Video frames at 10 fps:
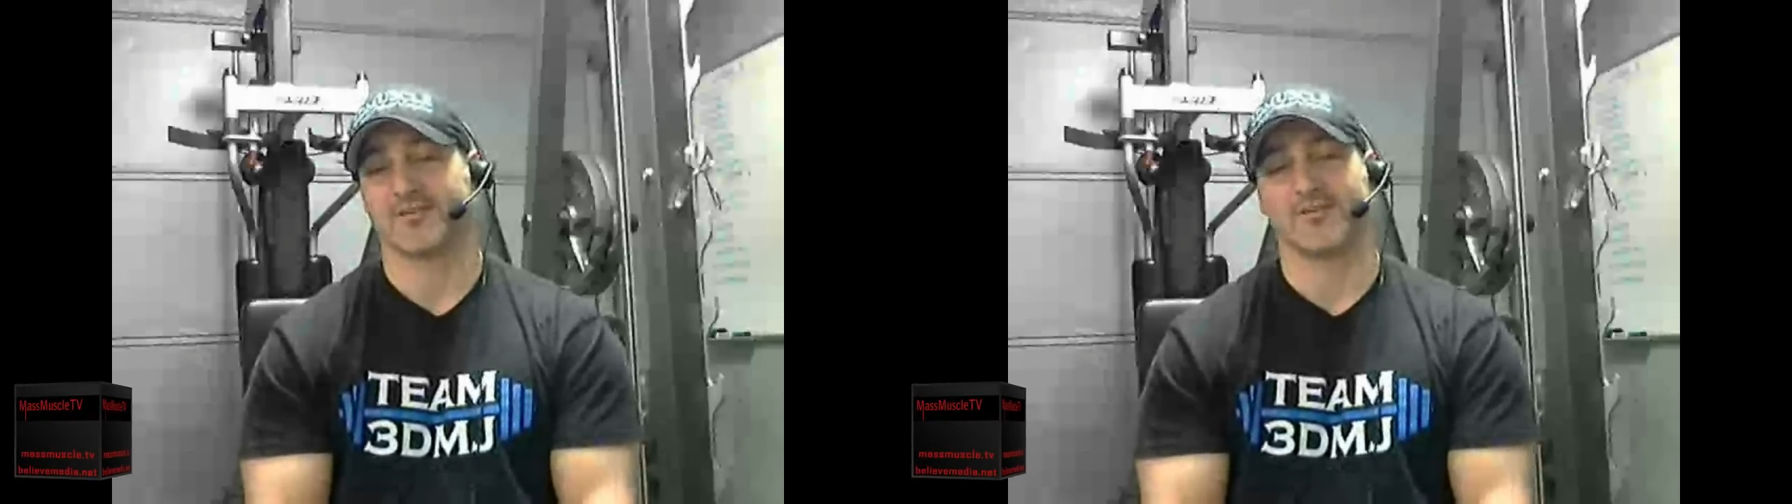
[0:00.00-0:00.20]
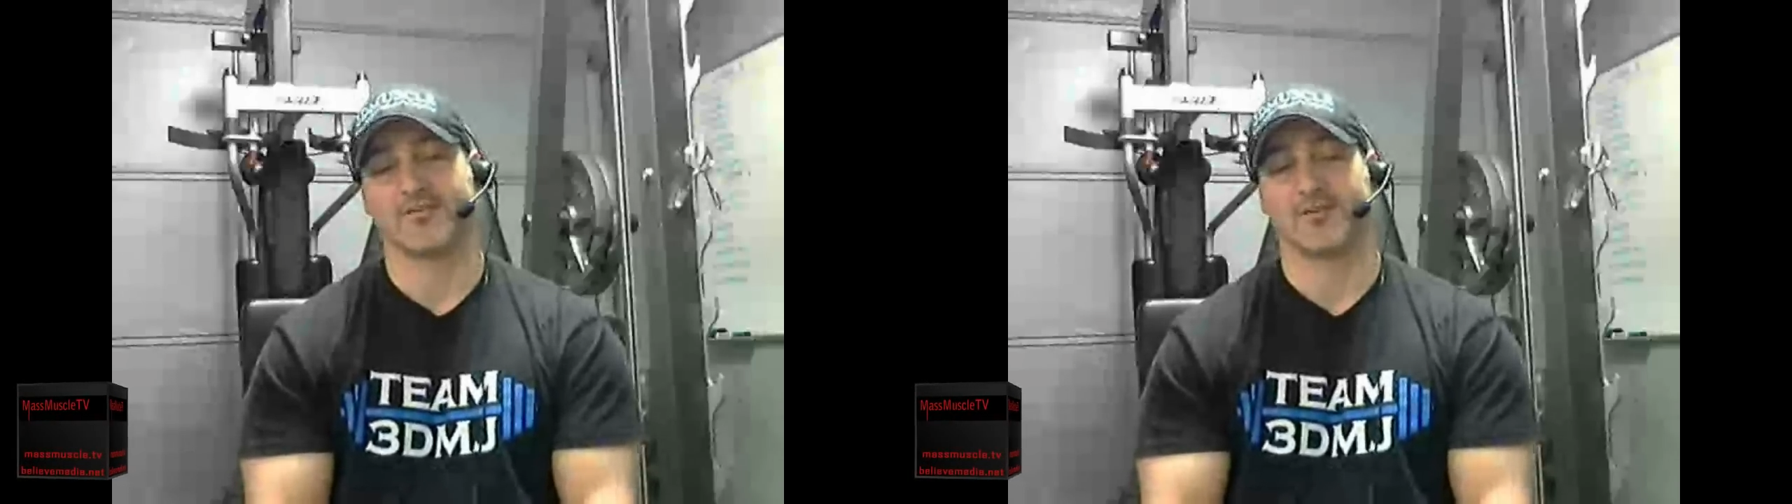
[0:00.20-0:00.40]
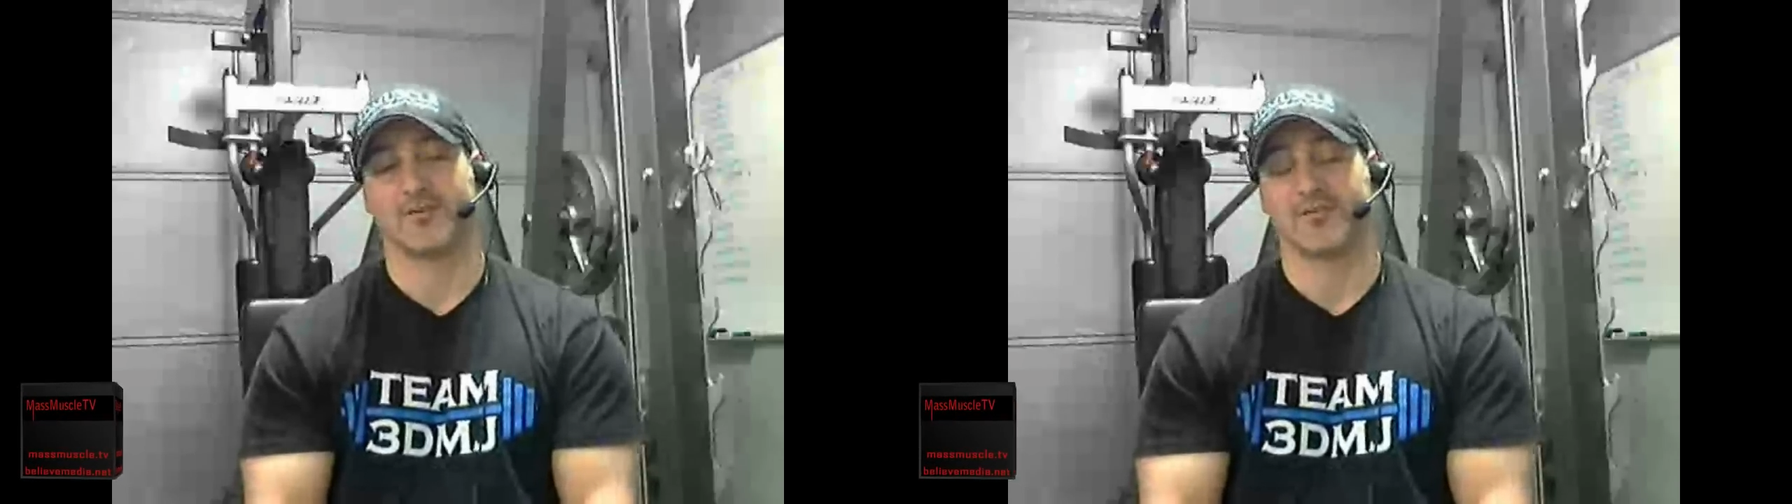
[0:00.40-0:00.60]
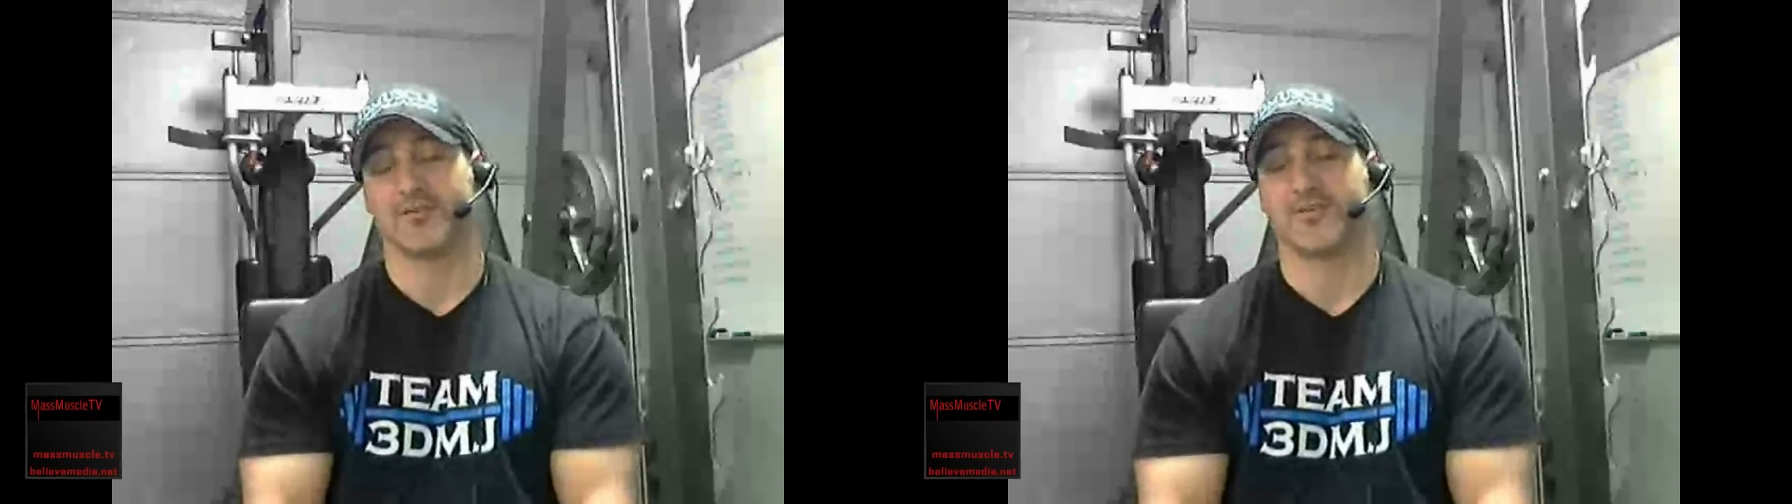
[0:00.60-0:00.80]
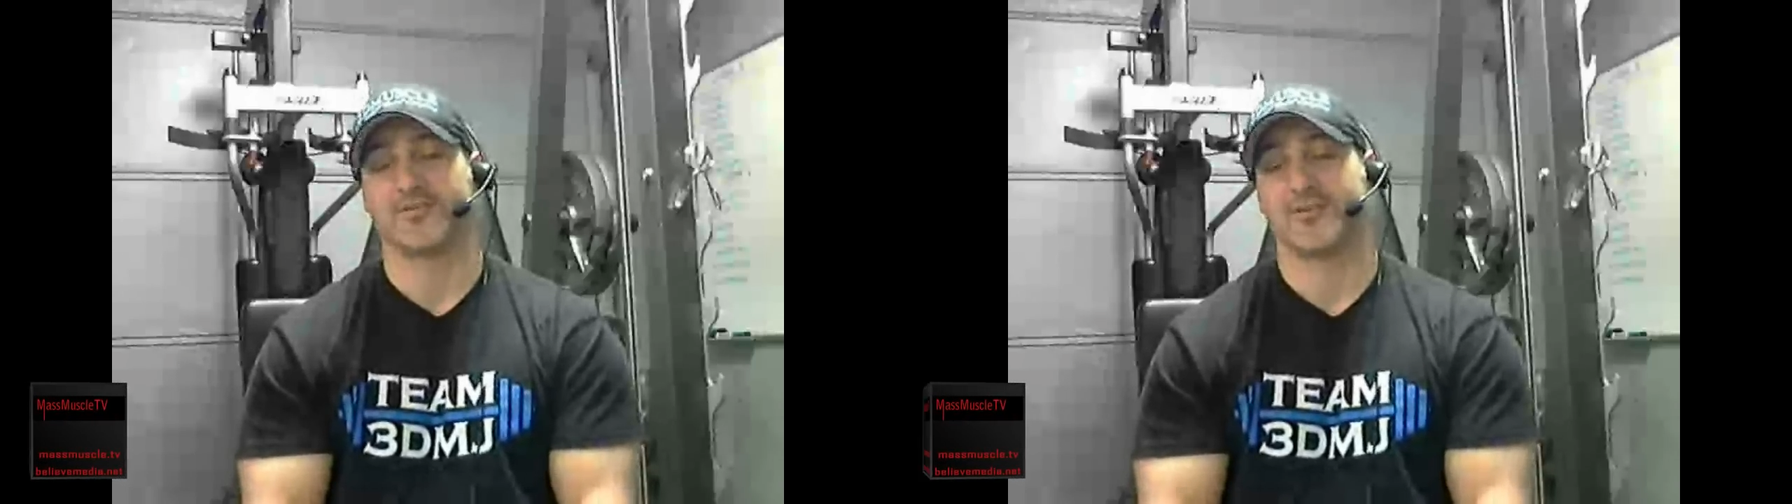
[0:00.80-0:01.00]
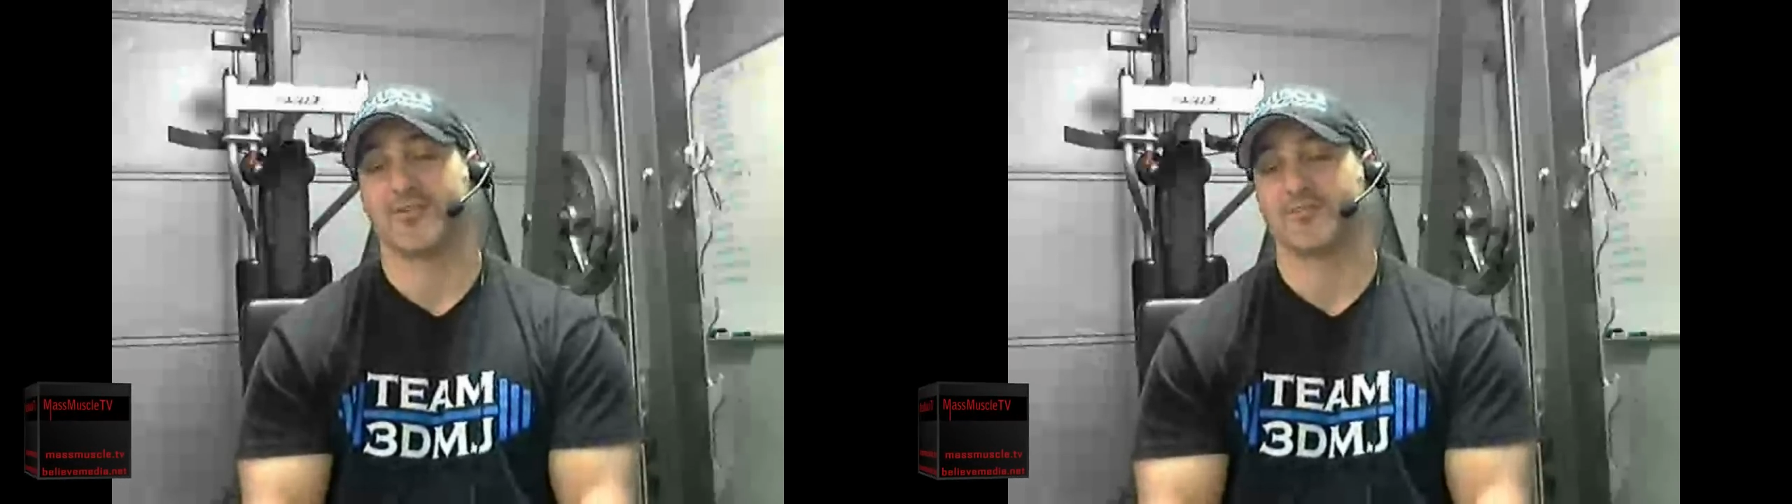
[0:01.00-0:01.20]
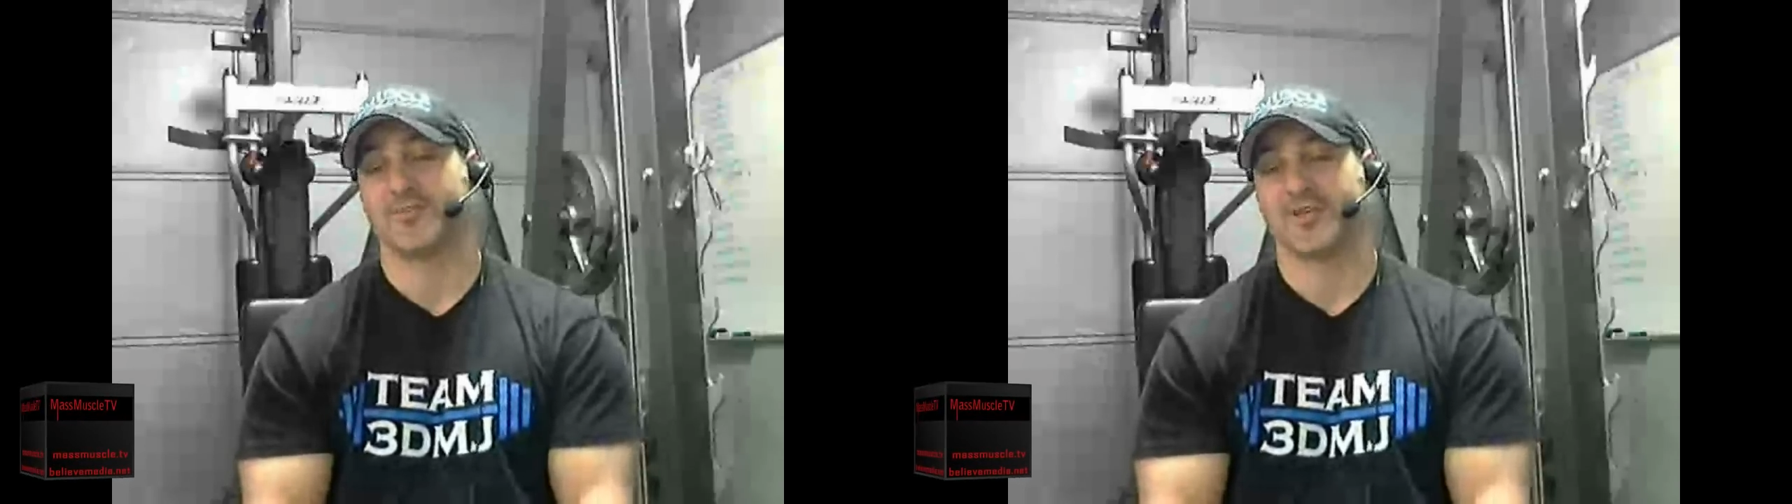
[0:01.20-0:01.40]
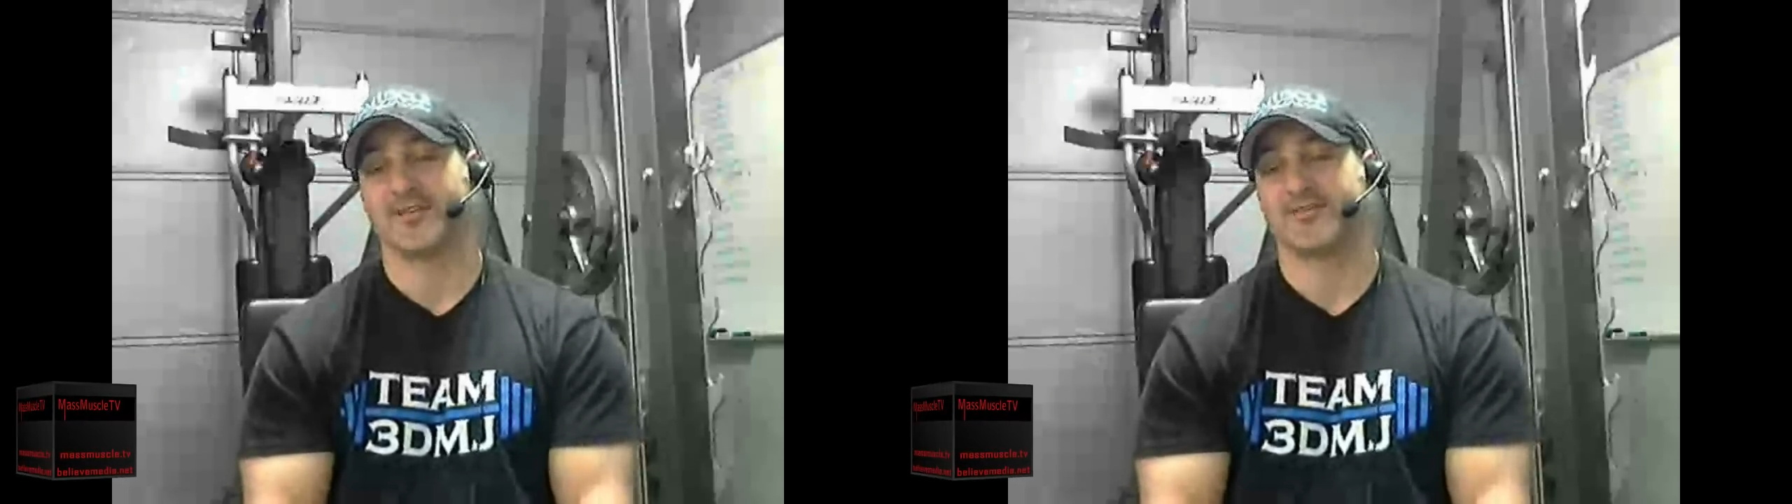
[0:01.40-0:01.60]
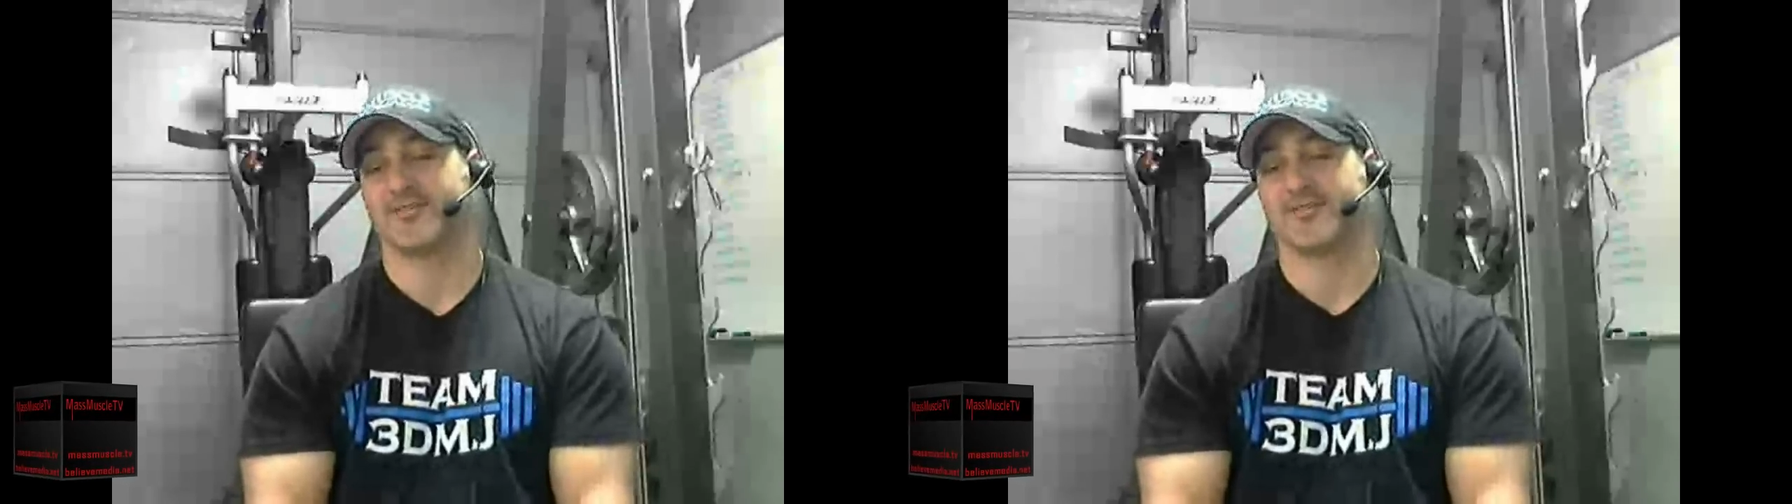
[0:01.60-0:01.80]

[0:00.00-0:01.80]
You don't go to the registration page.